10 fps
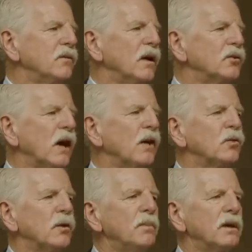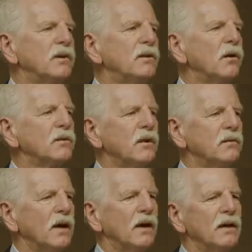uh, childhood, but
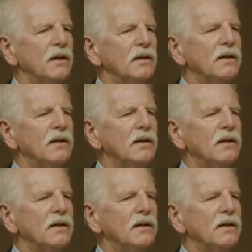adult uh,